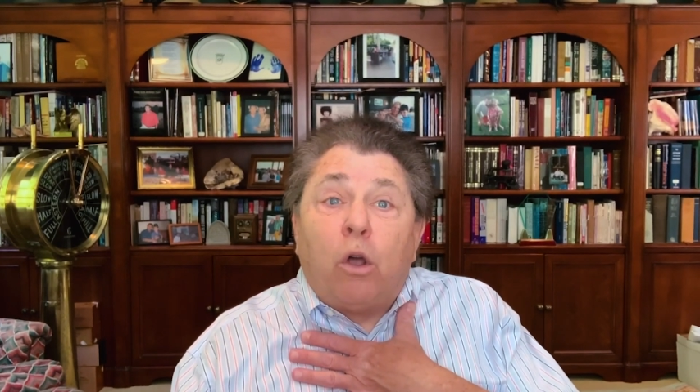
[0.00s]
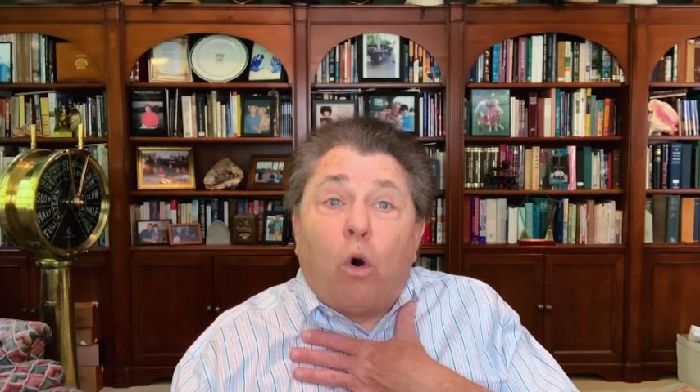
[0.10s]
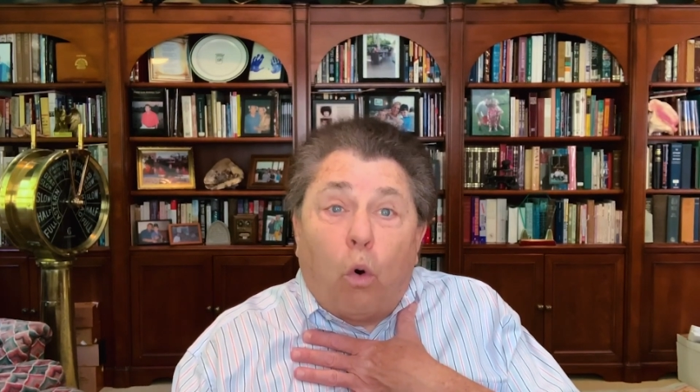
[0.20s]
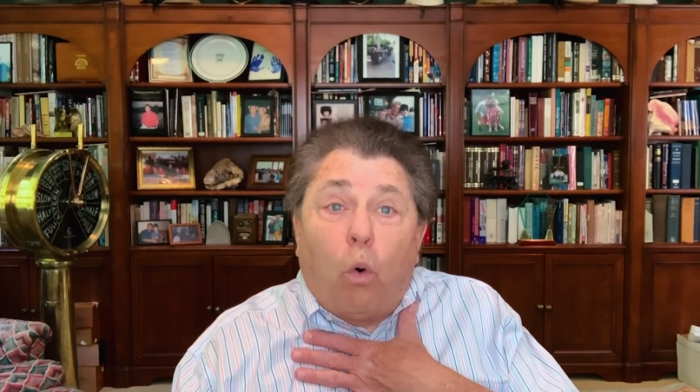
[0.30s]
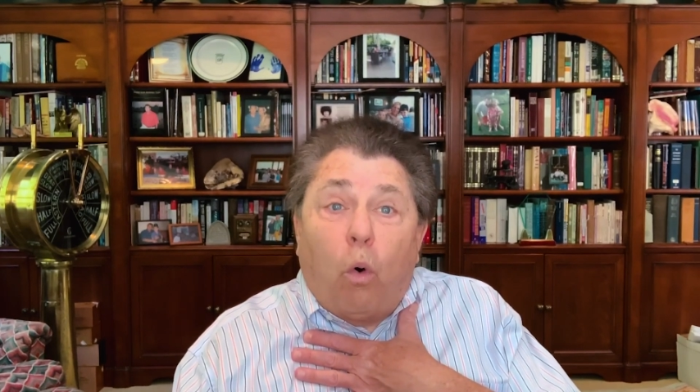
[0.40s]

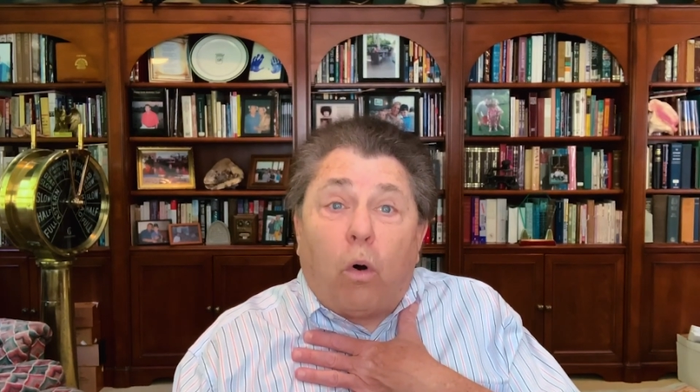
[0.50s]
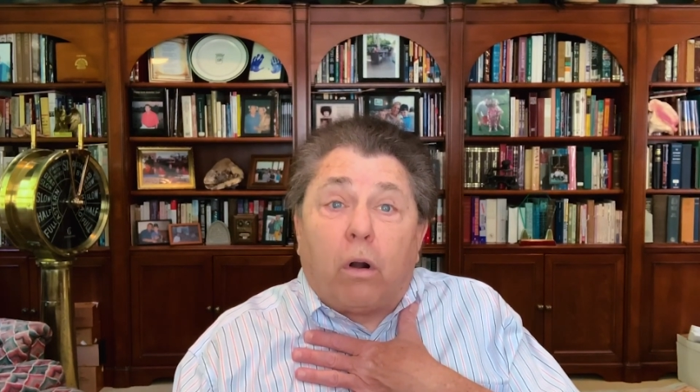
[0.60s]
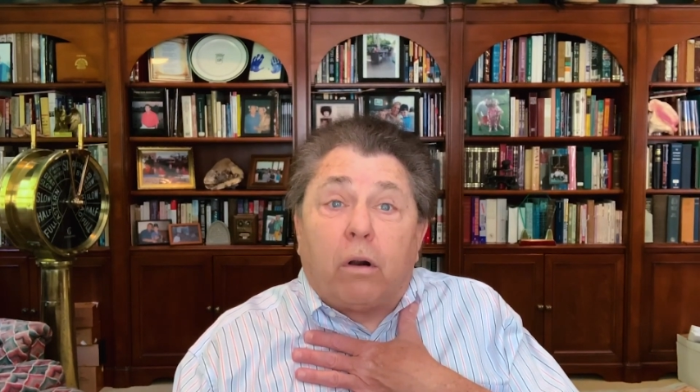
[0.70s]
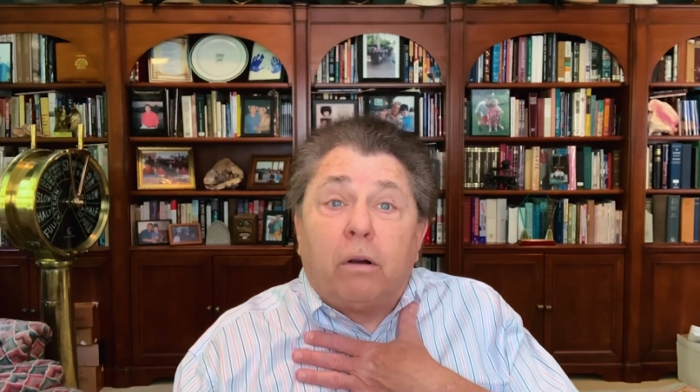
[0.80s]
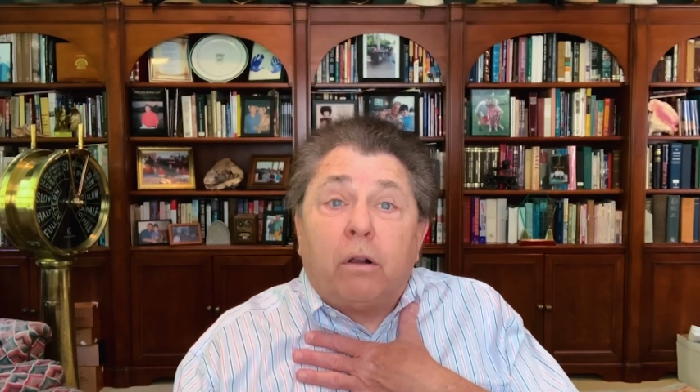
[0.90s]

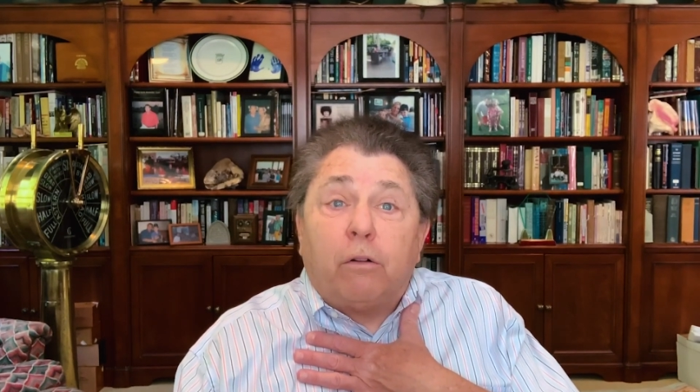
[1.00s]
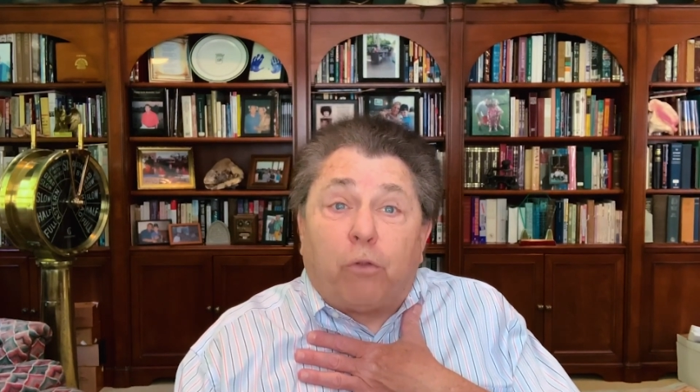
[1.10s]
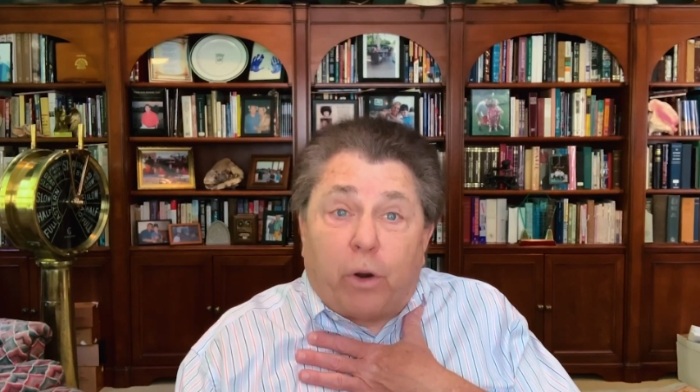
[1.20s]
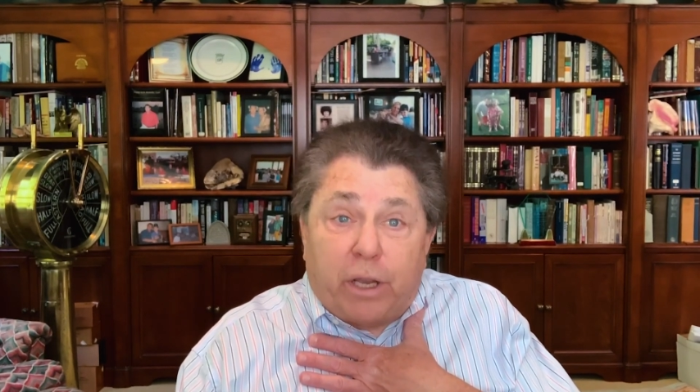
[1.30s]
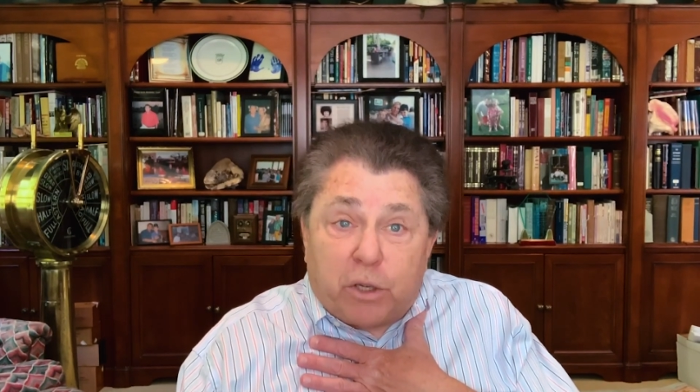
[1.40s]
or
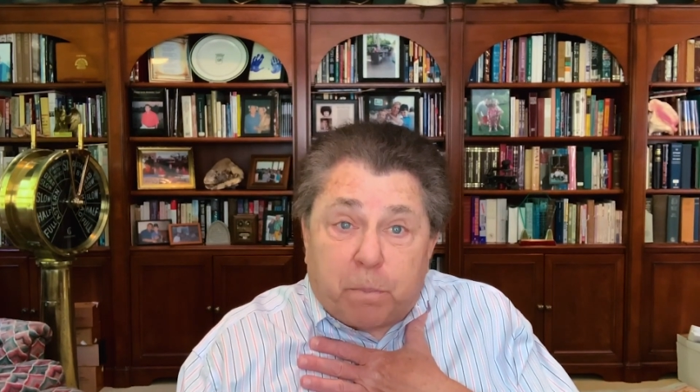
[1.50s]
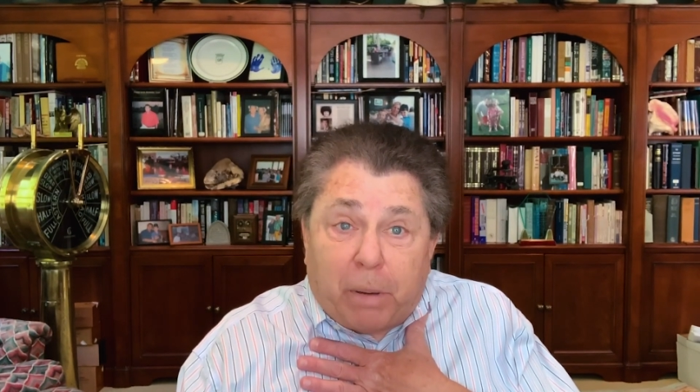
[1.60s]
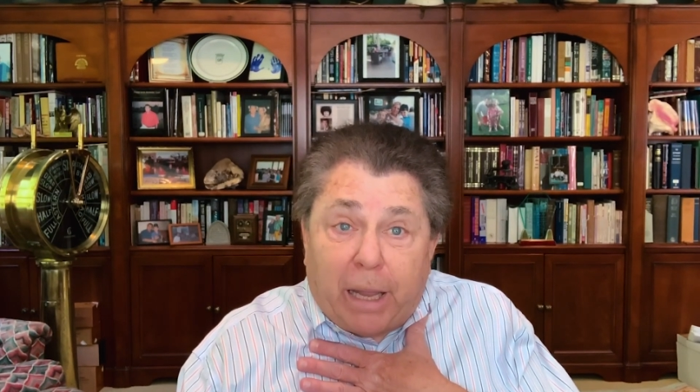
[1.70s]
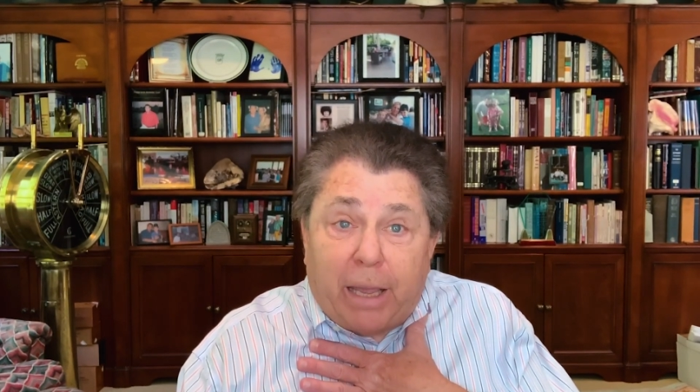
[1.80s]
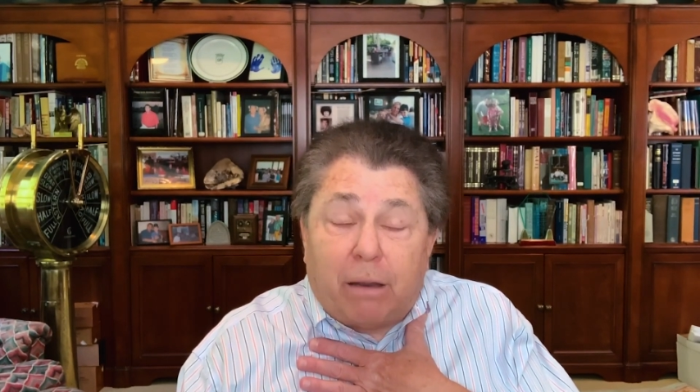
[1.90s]
for his
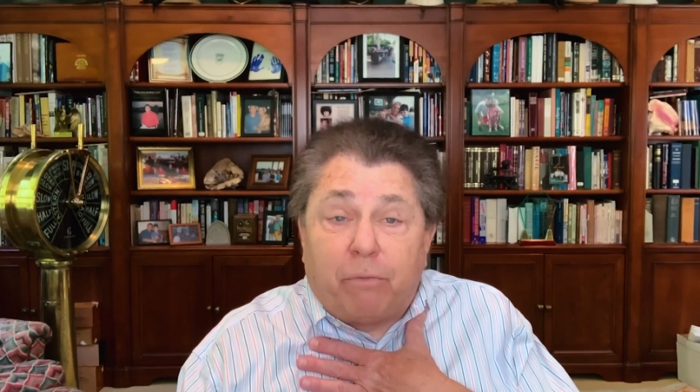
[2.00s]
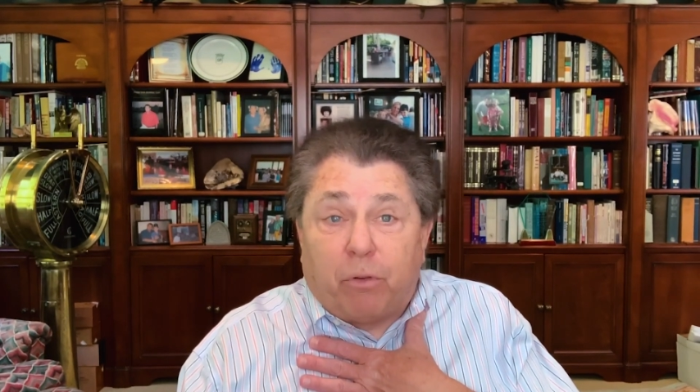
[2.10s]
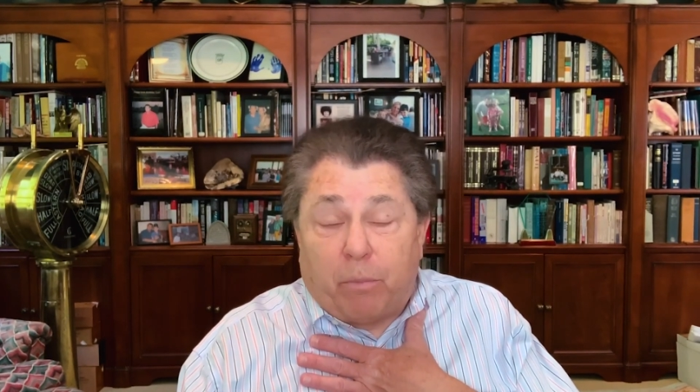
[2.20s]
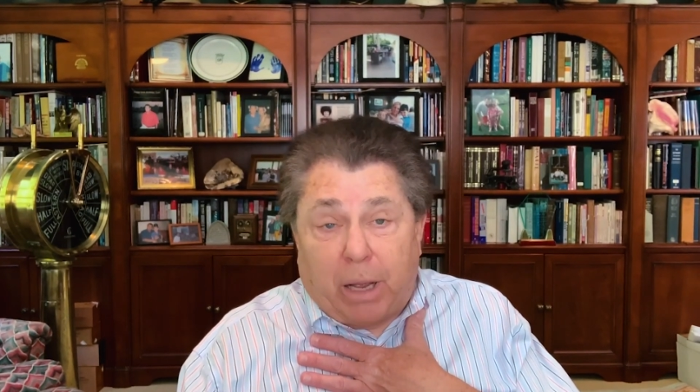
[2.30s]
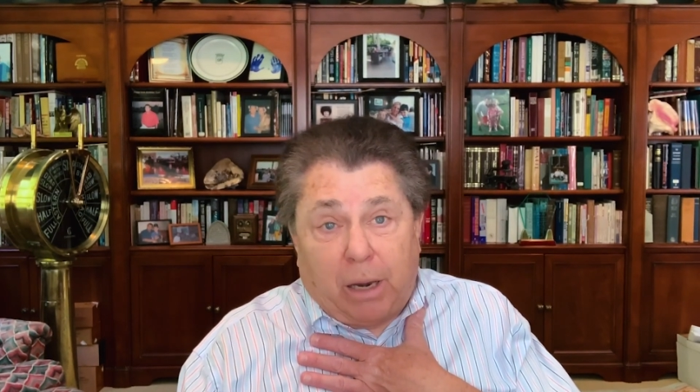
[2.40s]
plan for
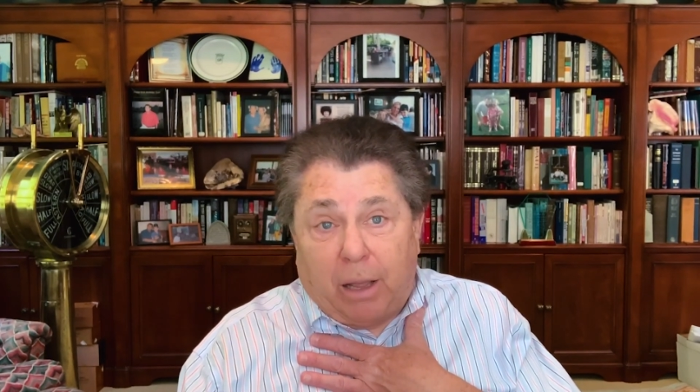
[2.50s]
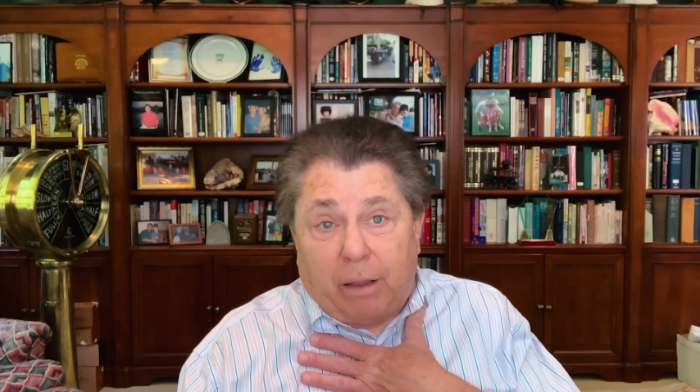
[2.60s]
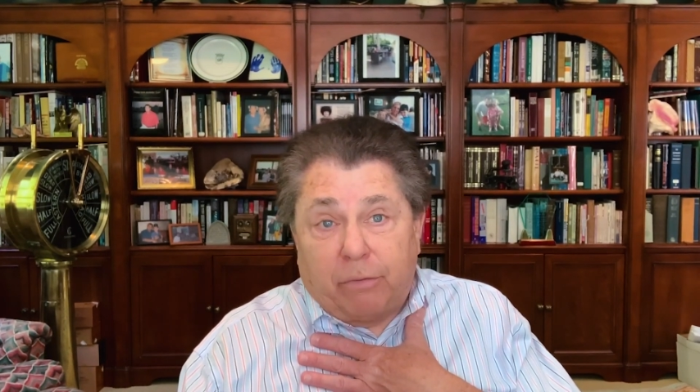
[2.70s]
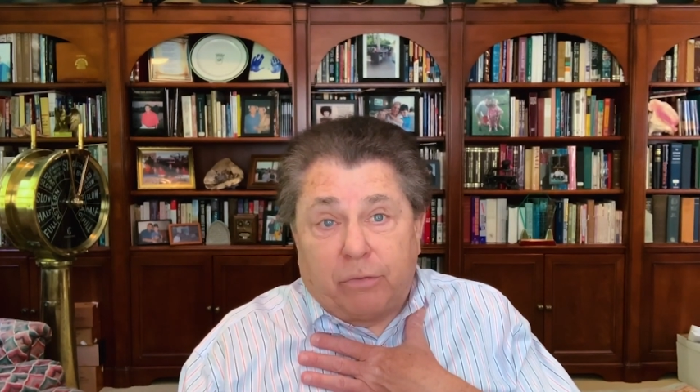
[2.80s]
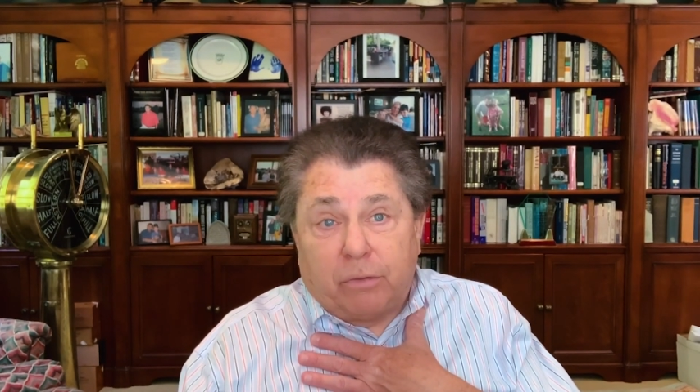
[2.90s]
my
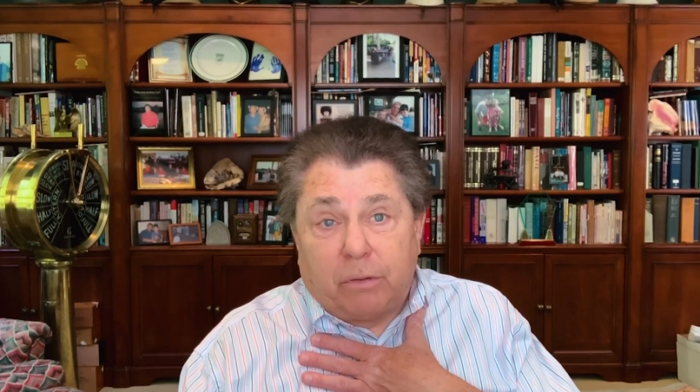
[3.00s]
life.